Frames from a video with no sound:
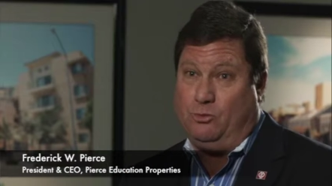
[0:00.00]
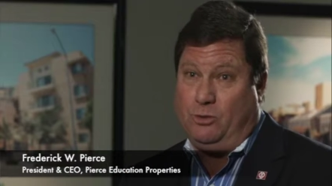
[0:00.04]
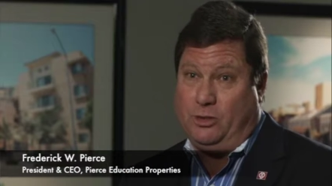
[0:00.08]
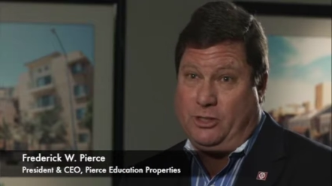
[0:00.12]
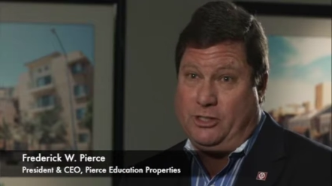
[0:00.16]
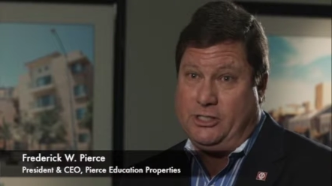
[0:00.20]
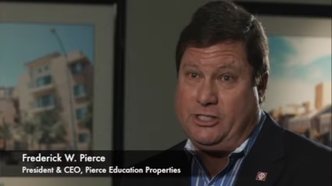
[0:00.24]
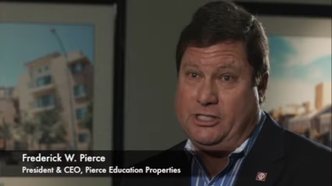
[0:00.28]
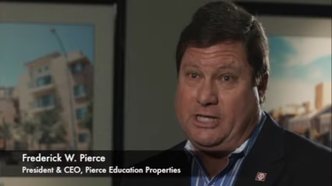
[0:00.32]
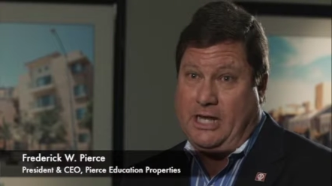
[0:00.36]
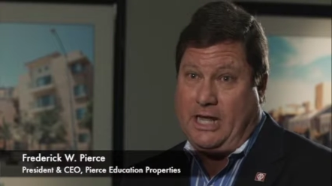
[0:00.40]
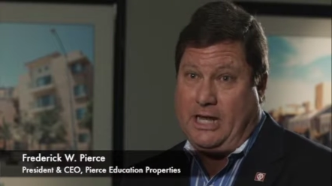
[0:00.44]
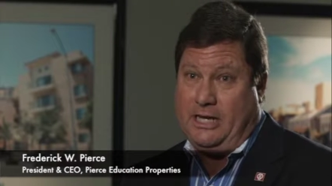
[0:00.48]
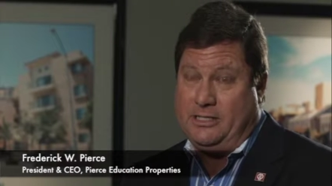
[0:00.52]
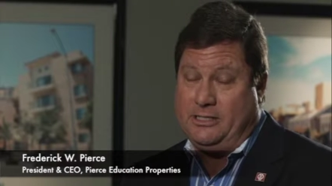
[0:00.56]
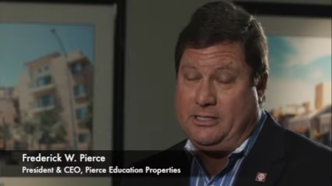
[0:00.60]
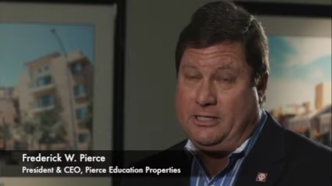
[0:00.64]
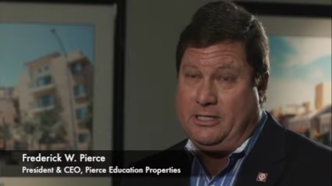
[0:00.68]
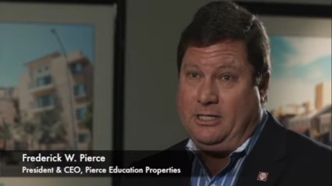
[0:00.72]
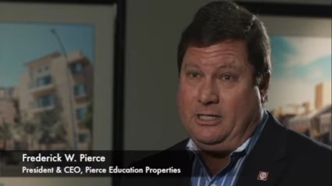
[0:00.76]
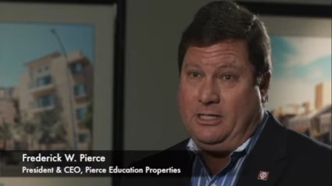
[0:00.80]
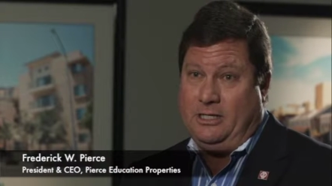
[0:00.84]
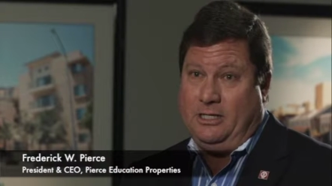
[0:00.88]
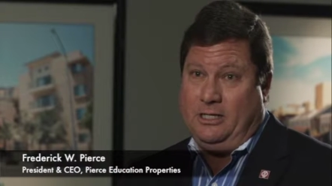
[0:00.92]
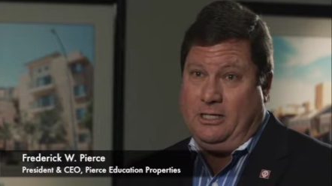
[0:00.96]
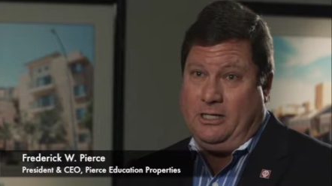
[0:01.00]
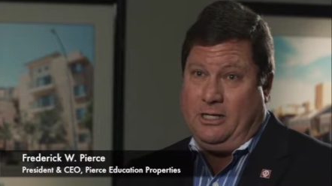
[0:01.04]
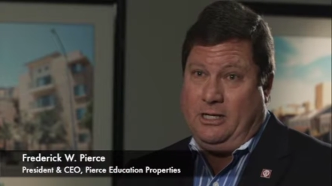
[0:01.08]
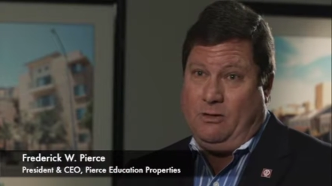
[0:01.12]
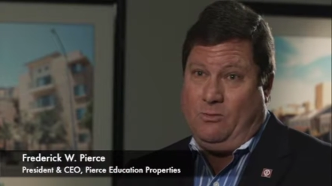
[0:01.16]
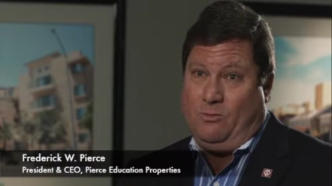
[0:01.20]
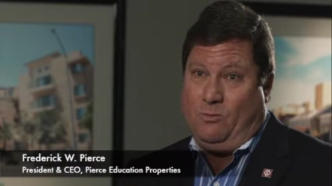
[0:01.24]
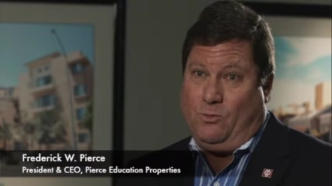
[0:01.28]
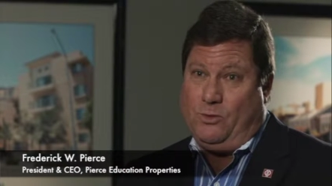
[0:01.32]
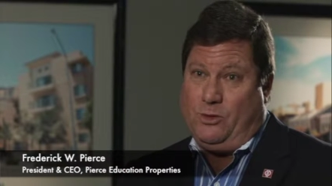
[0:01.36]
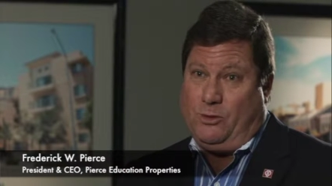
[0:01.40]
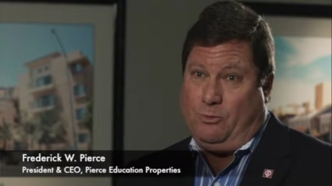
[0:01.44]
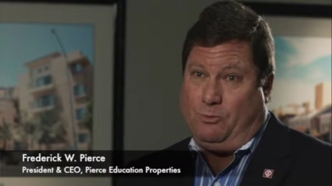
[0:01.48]
real estate,
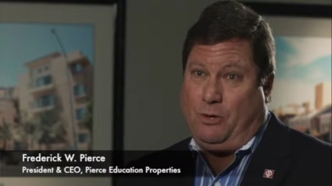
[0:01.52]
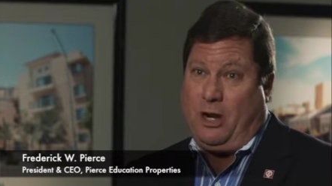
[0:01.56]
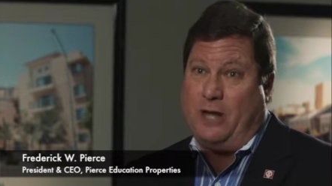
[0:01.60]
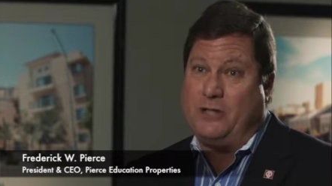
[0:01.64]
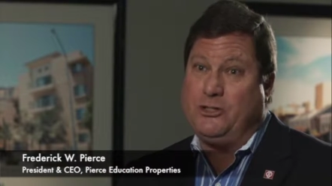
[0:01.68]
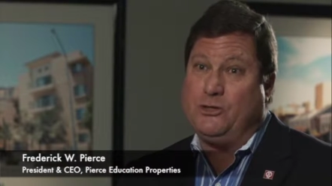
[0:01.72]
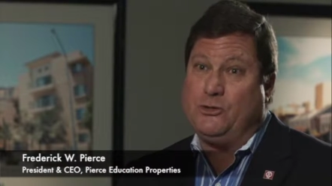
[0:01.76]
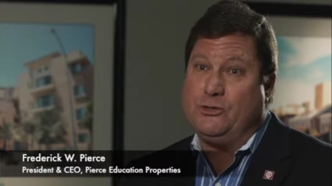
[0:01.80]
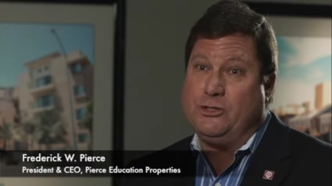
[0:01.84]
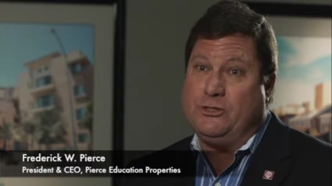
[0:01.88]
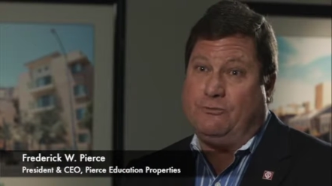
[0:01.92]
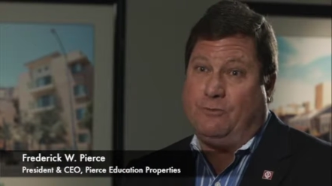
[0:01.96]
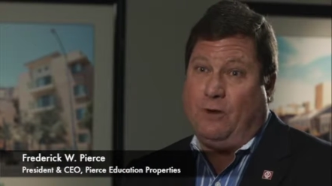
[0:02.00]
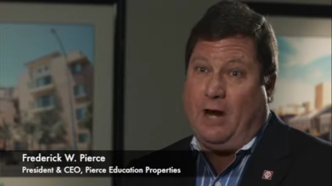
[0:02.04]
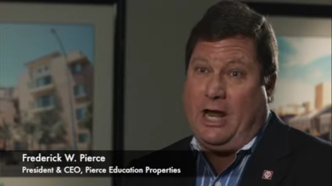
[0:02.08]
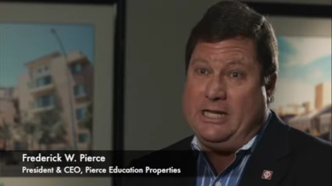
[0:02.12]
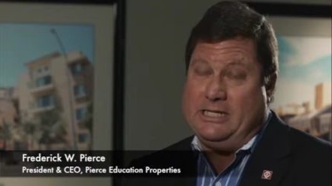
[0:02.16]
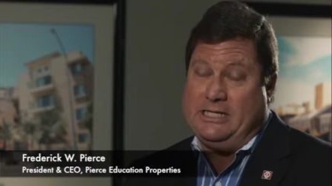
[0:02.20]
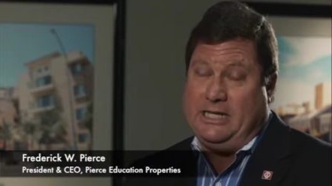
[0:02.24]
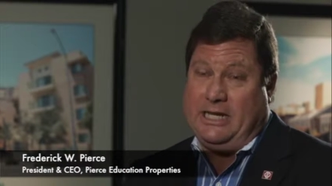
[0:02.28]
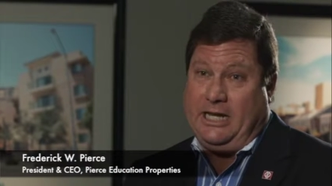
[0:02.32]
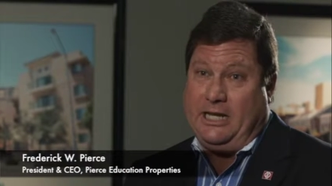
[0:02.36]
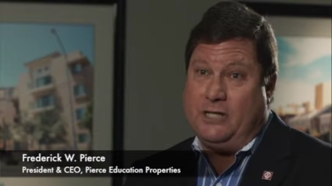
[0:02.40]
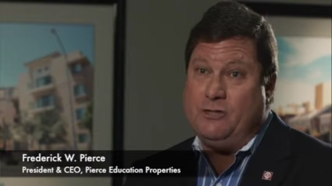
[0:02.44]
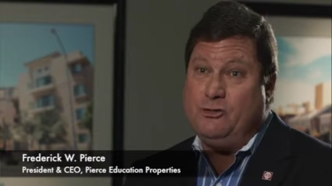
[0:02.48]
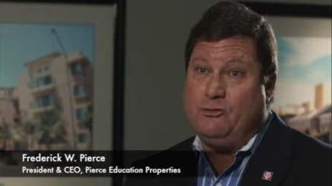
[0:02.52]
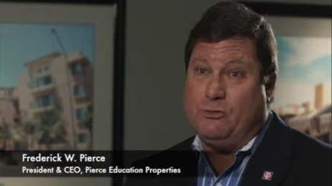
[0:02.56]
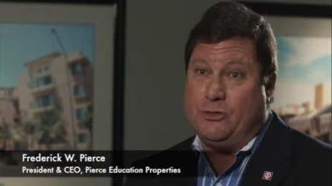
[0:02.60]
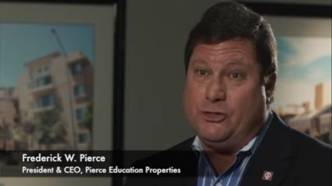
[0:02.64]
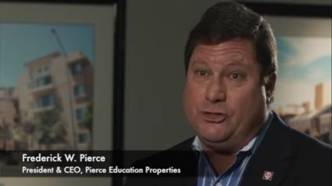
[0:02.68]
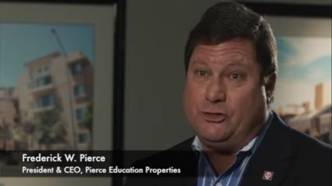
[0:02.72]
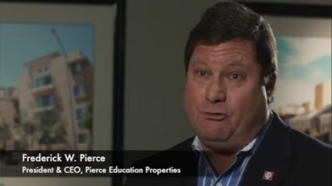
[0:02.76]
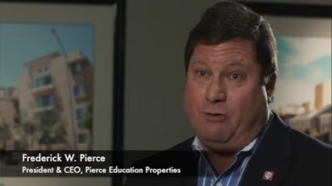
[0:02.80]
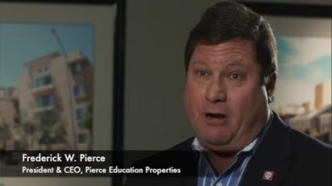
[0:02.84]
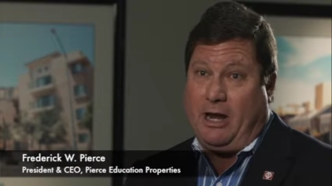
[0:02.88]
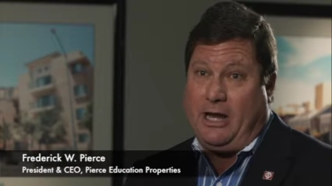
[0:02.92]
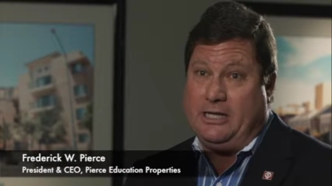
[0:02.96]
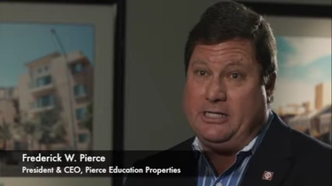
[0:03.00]
with the pressures of rising
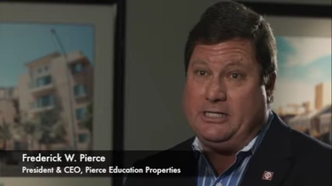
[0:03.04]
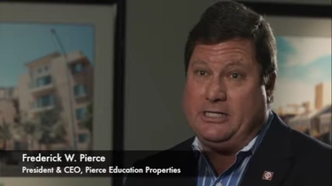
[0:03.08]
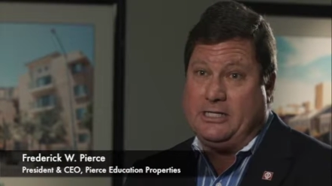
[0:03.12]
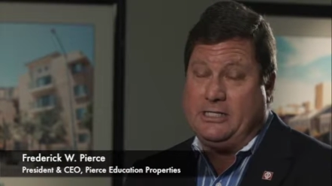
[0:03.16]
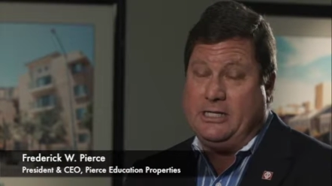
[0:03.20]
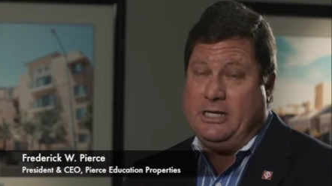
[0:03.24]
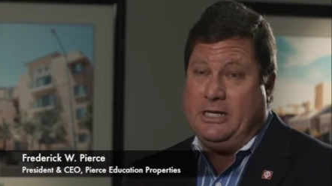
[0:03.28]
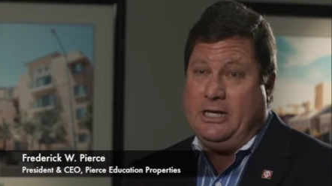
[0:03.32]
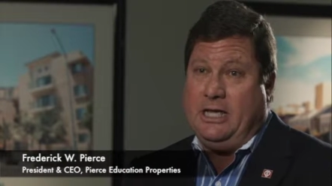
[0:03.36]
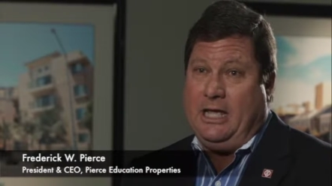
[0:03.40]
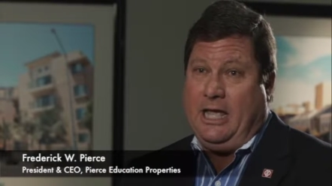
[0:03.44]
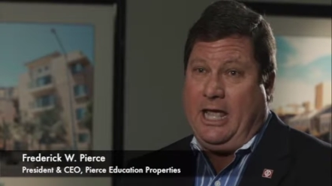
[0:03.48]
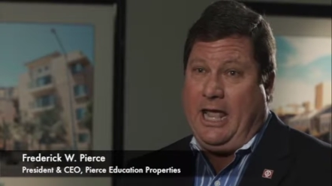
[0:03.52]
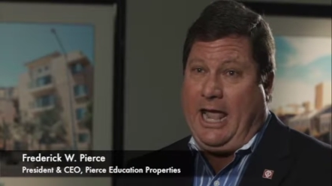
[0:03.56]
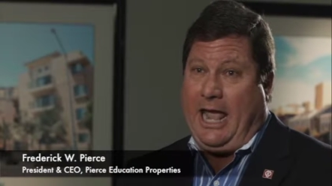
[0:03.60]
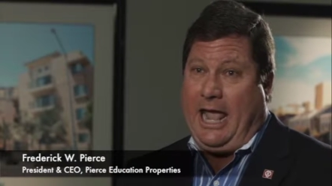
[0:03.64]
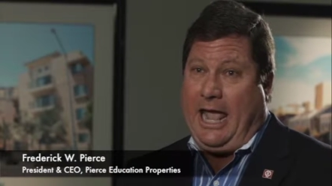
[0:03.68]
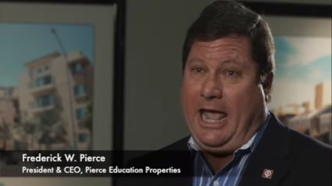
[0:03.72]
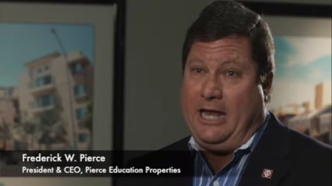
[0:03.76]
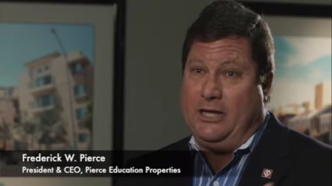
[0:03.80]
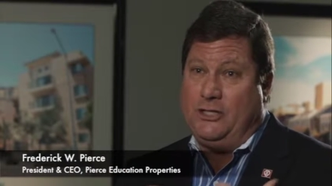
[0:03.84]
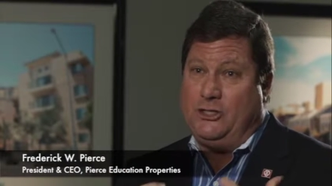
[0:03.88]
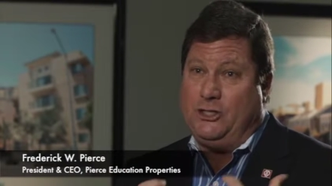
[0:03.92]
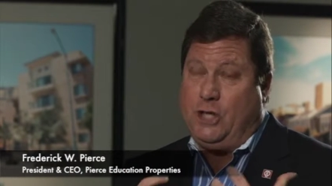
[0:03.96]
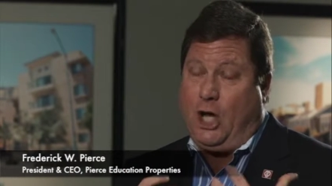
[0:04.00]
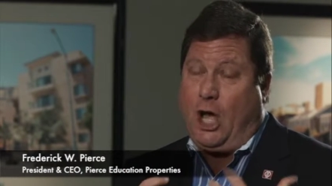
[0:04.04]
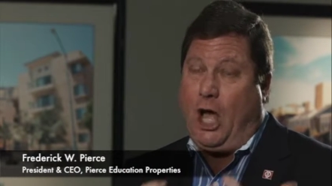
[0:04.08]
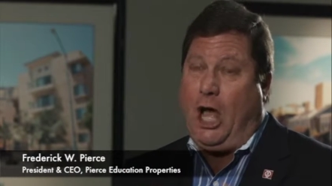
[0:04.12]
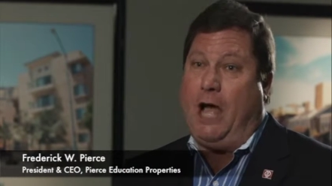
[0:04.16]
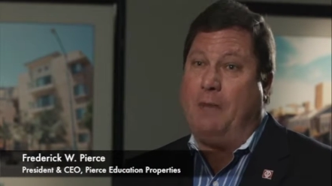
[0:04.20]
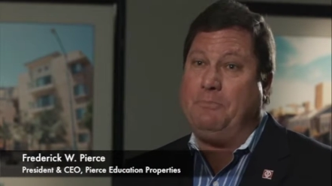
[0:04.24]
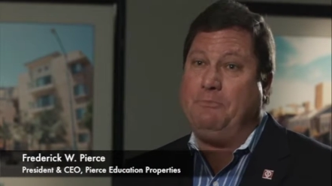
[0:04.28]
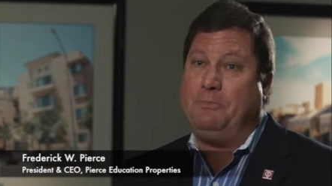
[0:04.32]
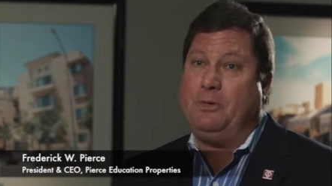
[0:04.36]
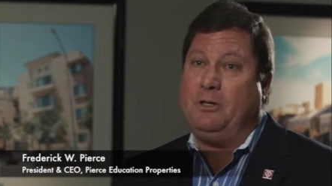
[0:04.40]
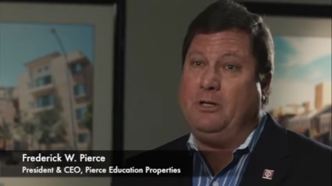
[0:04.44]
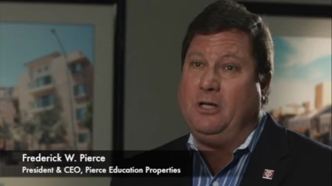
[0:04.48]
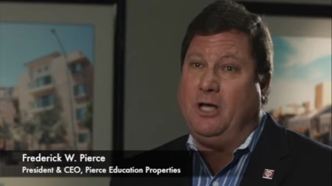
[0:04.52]
interest rates and
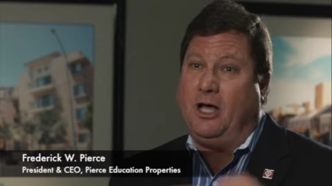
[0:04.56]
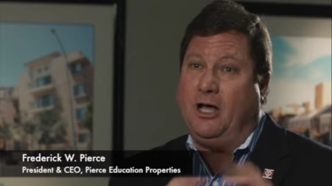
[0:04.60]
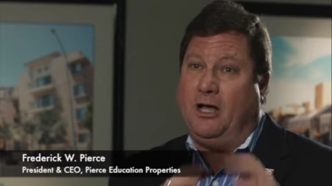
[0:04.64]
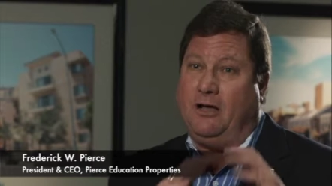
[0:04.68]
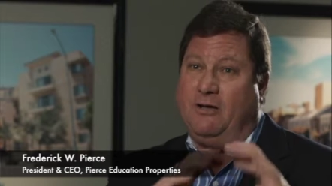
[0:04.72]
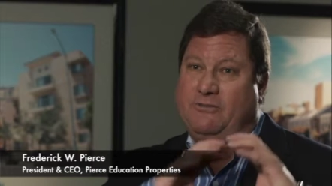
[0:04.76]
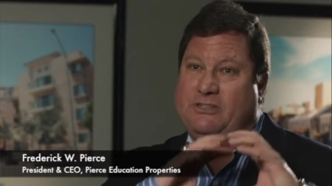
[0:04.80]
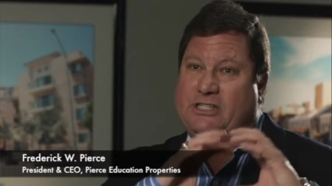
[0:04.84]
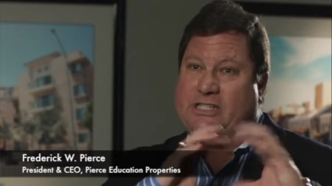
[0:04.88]
top of